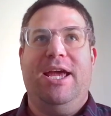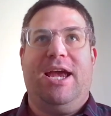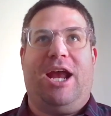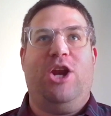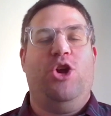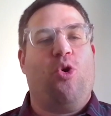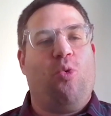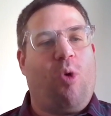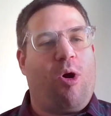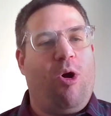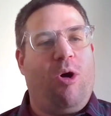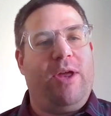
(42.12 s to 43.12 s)
kind of your
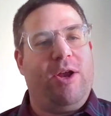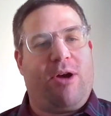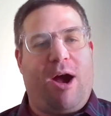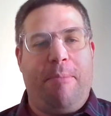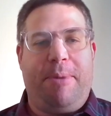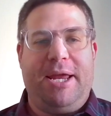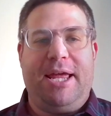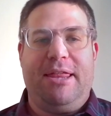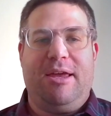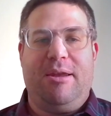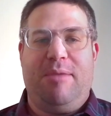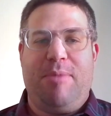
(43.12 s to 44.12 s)
world and your company
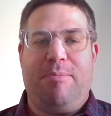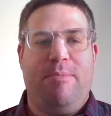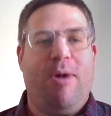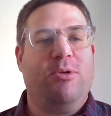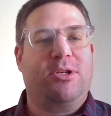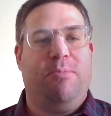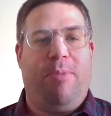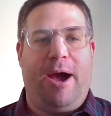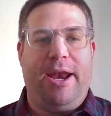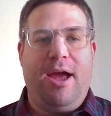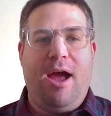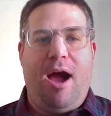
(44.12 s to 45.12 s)
than maybe most,
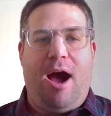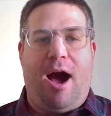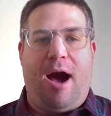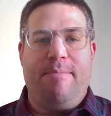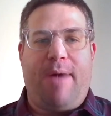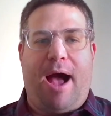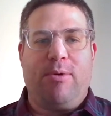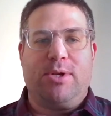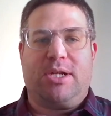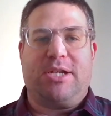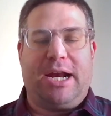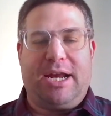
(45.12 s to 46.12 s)
but I
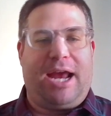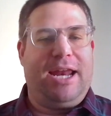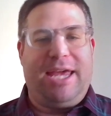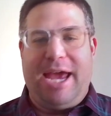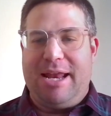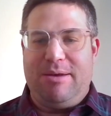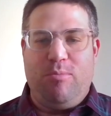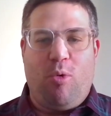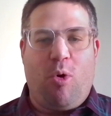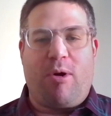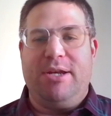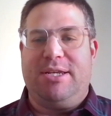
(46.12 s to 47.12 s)
was excited to kind of get
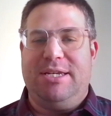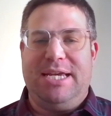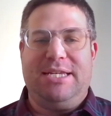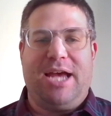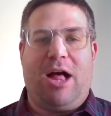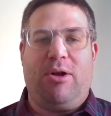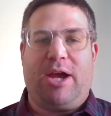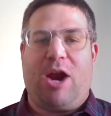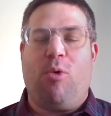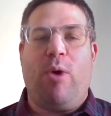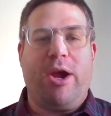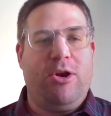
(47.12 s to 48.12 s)
more into detail on kind
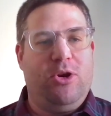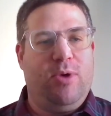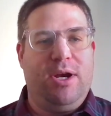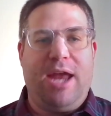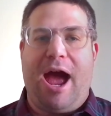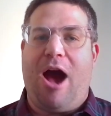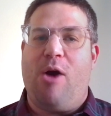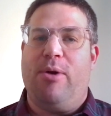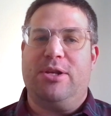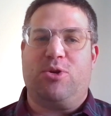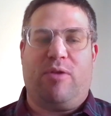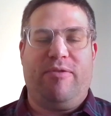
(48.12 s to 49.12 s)
of what you're doing now
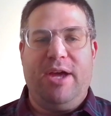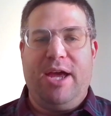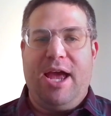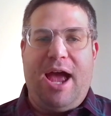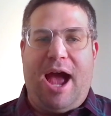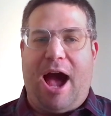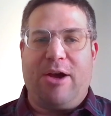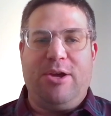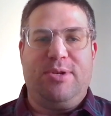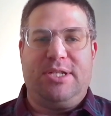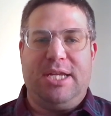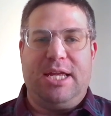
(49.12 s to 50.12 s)
and sort of how you
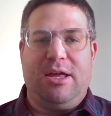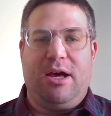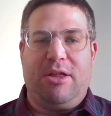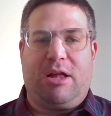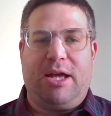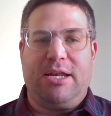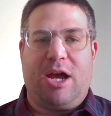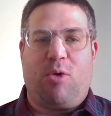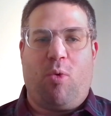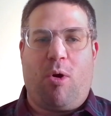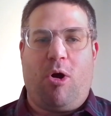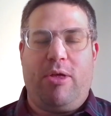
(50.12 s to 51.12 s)
see the clean tech
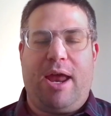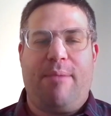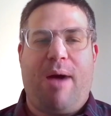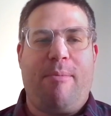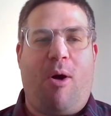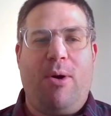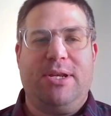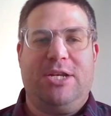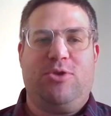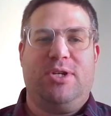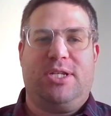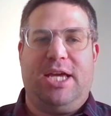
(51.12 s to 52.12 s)
world. And I'm always
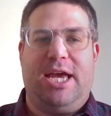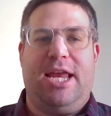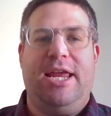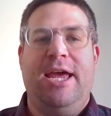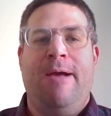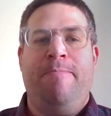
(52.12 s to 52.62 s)
interested